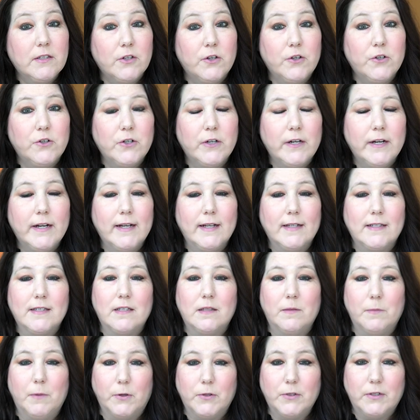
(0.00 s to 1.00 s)
surgery. It's
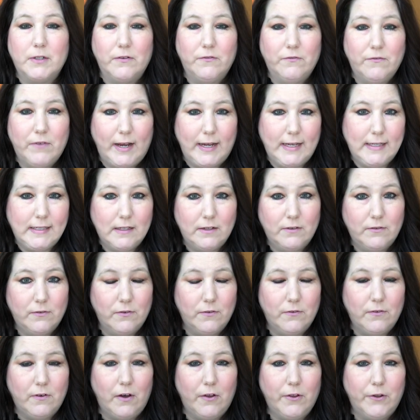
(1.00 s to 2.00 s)
the most invasive
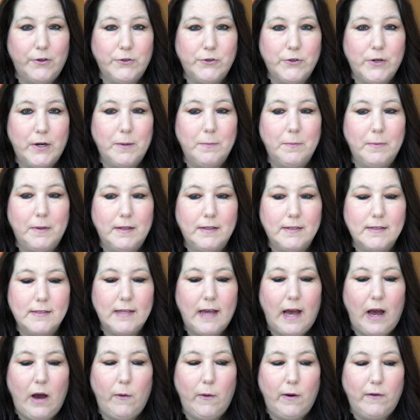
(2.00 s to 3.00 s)
of all the treatments.
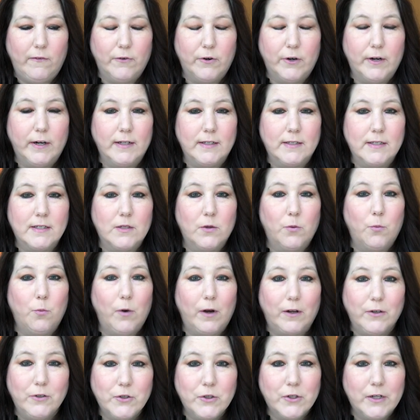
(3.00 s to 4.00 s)
However, it's the
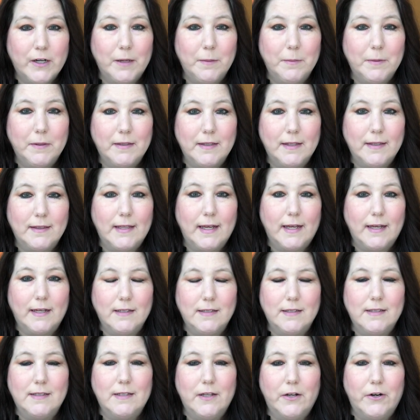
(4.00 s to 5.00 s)
one treatment that they
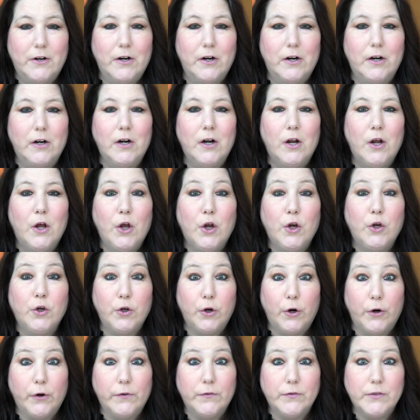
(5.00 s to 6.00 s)
consider
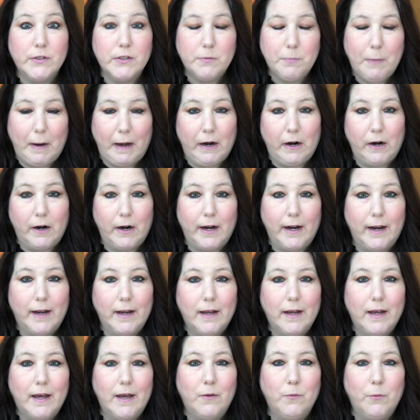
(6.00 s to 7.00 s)
nerve
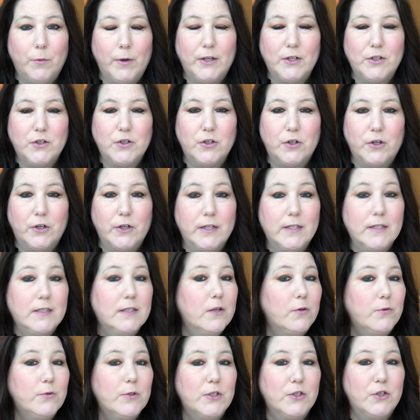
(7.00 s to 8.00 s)
sparing, in which there is
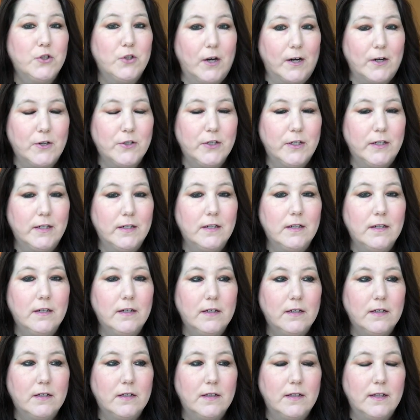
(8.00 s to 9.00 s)
no destruction
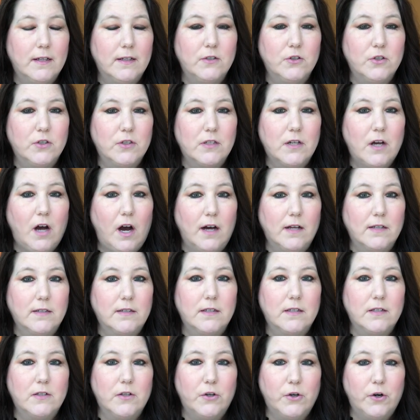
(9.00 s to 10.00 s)
that just
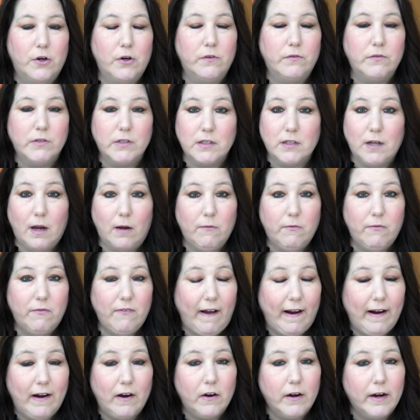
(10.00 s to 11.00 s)
causes the nerve to stop
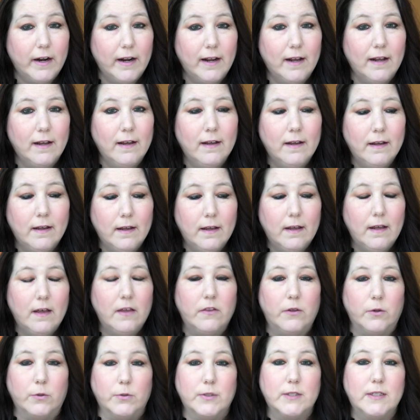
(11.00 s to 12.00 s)
firing
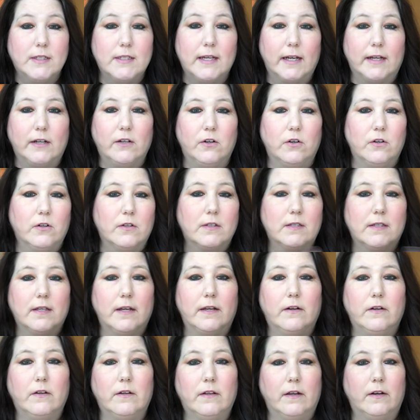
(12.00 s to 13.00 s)
those signals
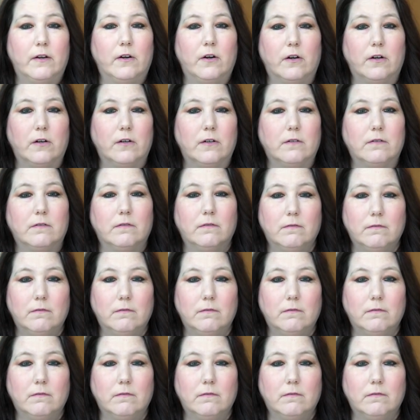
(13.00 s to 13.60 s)
that are